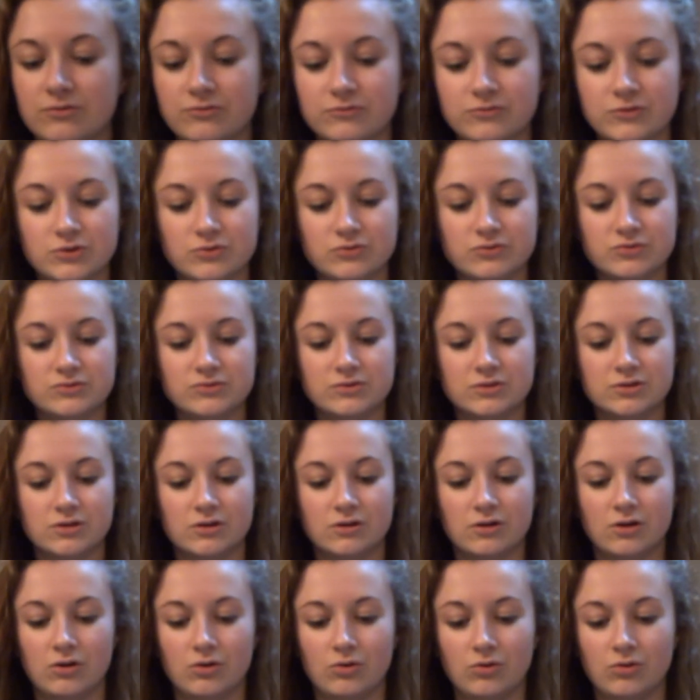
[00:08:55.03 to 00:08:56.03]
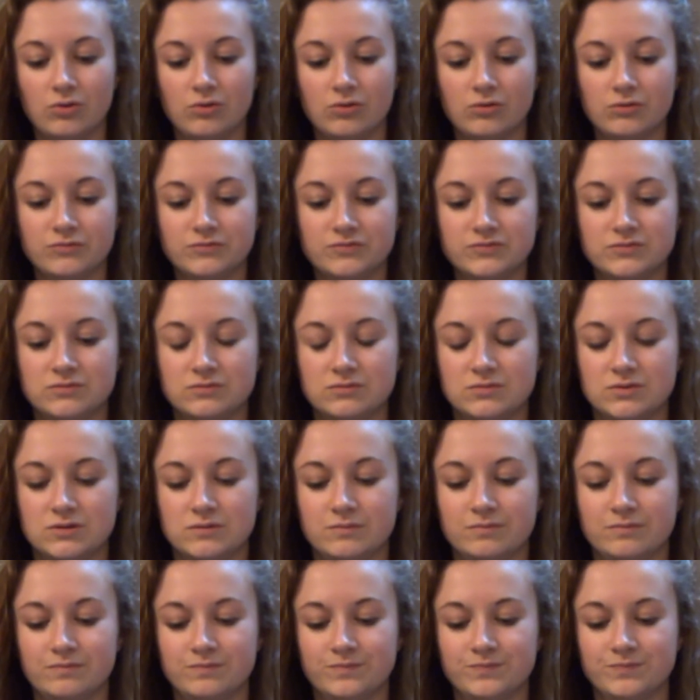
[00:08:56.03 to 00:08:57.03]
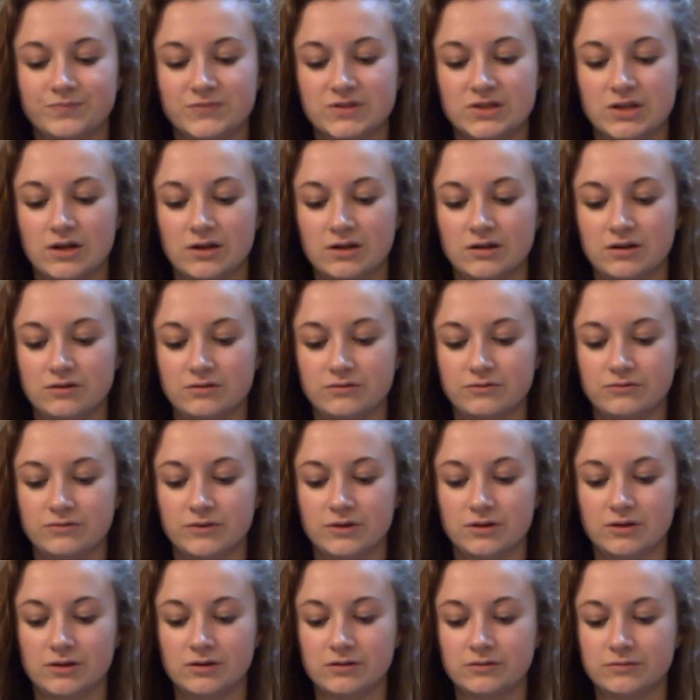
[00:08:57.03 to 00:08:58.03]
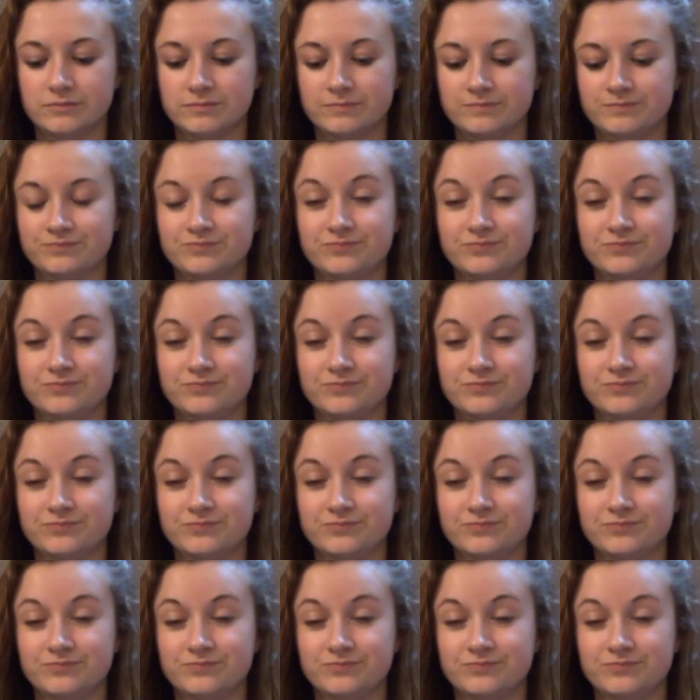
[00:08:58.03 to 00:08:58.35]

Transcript: infused with a whole ton of uh,